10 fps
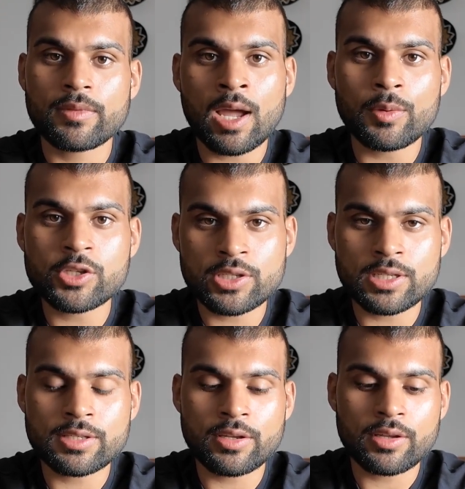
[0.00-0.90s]
Now we just
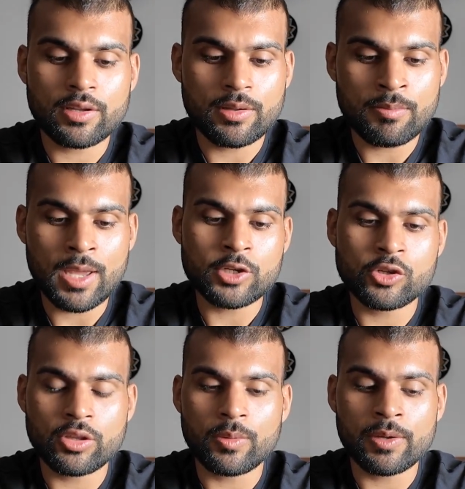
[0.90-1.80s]
need to make
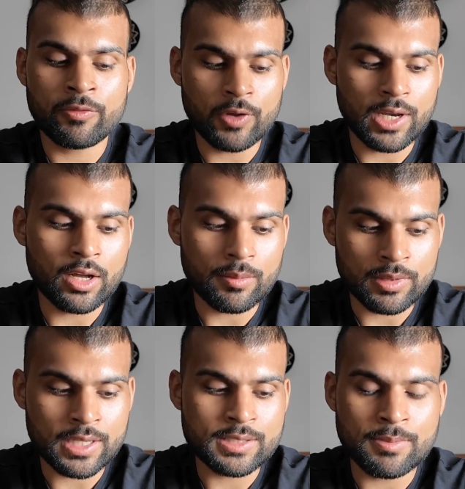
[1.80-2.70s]
sure that we're filling
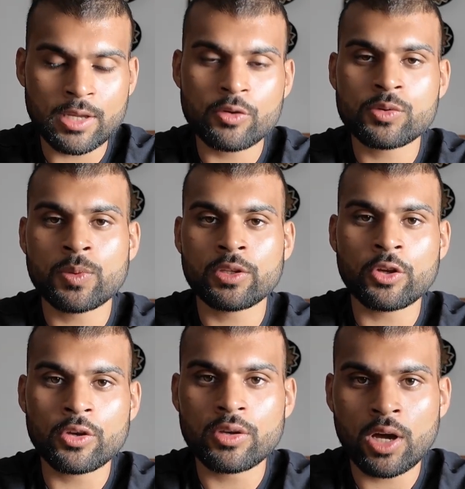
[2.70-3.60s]
up these meals with
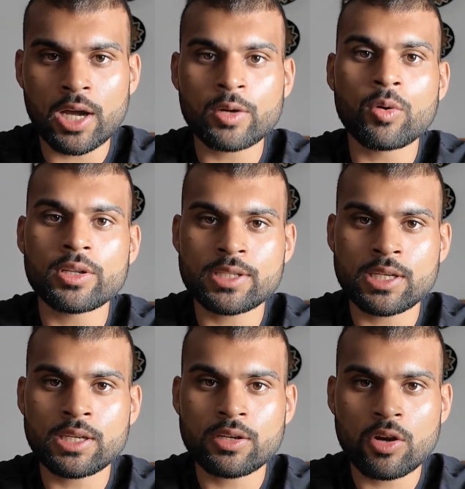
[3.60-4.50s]
good, high
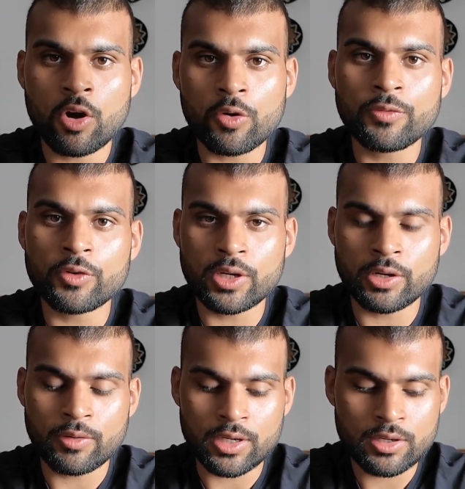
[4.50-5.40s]
quality, whole food
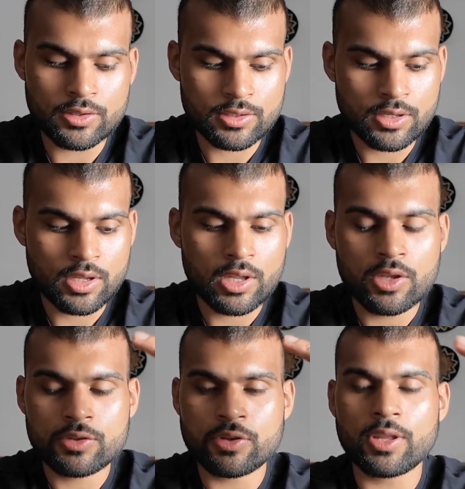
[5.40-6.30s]
ingredients
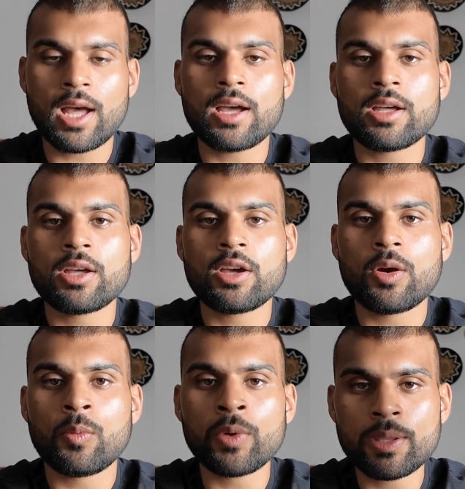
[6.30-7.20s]
so that
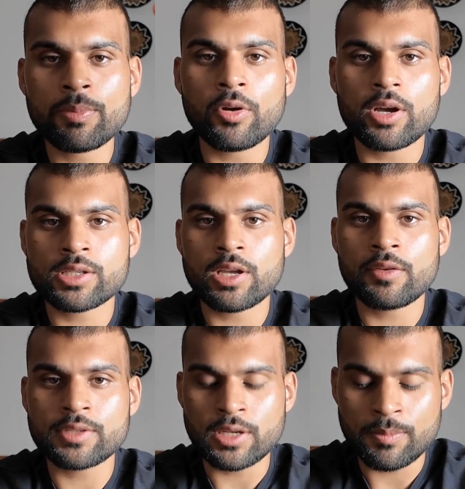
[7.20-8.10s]
we put
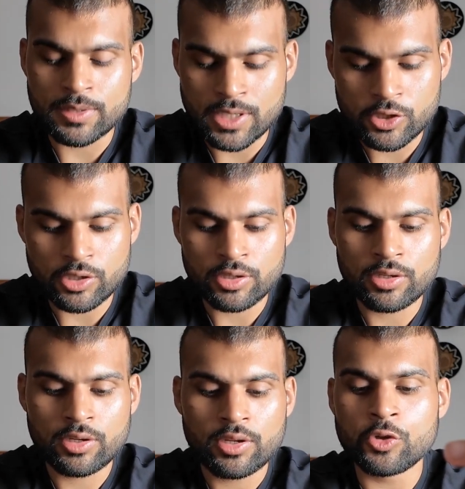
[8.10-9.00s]
ourselves in a
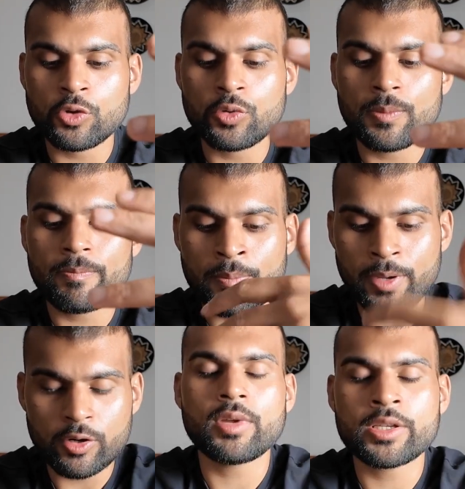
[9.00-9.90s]
position to
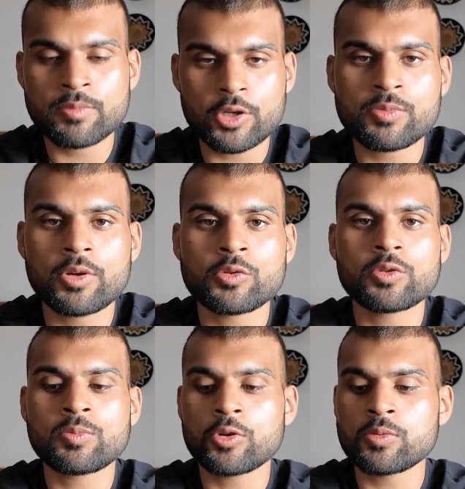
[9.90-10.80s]
build as much muscle
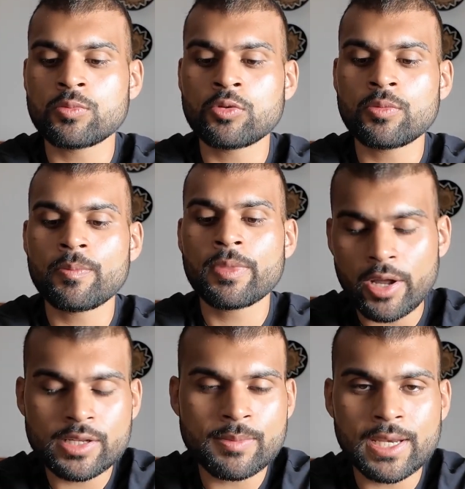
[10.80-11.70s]
as possible,
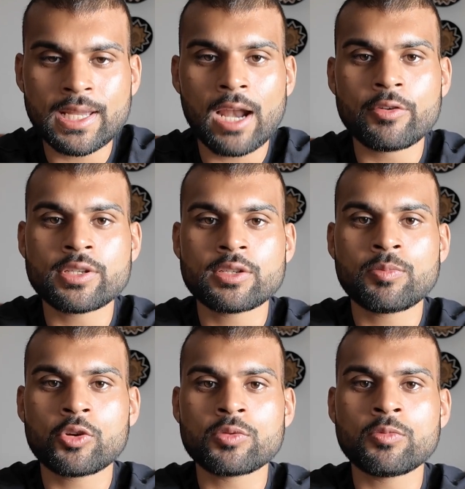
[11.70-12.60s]
burn as many calories as
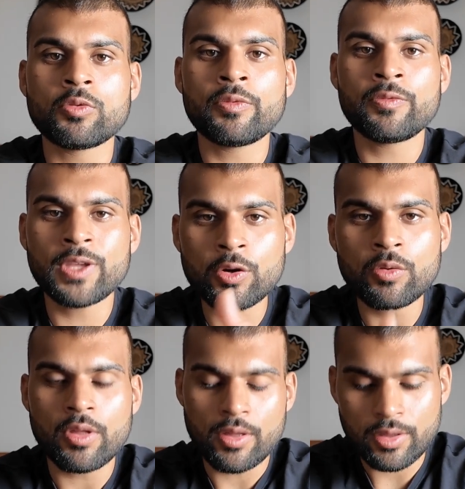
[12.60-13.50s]
possible,
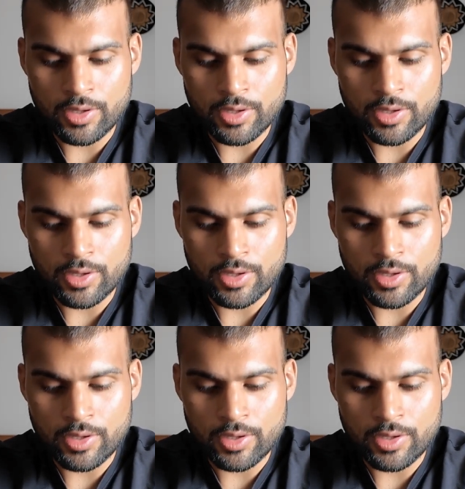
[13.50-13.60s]
feel